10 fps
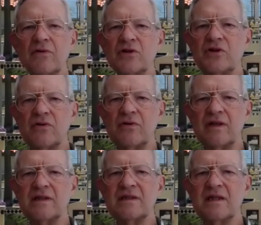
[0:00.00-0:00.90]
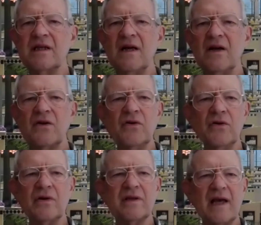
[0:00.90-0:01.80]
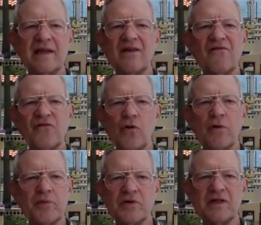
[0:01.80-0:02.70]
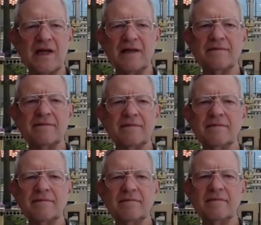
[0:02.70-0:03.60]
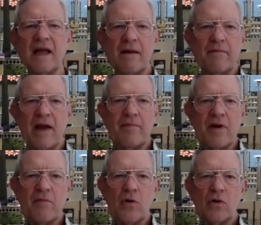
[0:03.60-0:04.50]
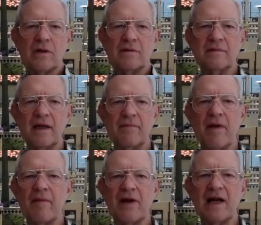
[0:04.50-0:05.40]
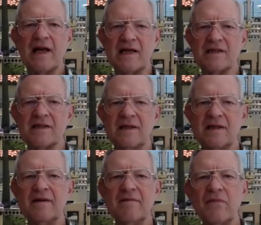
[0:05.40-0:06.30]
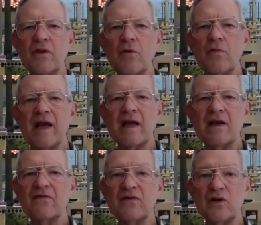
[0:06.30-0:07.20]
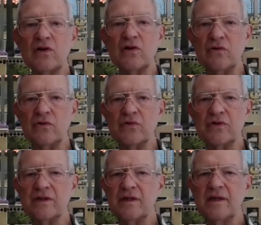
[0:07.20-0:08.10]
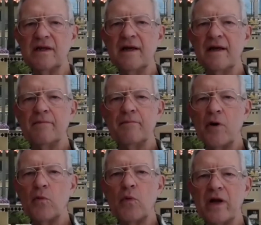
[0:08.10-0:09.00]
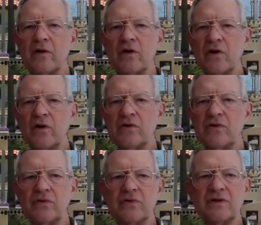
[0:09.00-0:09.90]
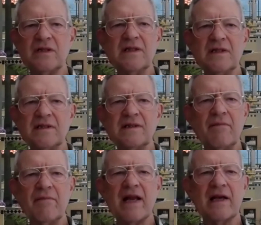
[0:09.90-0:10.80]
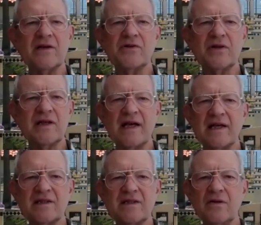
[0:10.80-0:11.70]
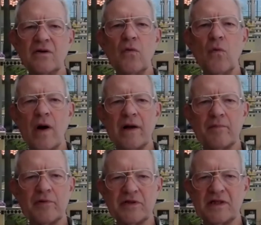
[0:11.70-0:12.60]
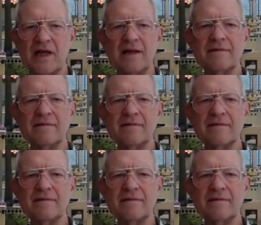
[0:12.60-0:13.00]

assurance you'll get the 4%. It may be more, it may be less. You may even lose. But win or lose, the manager gets 1%.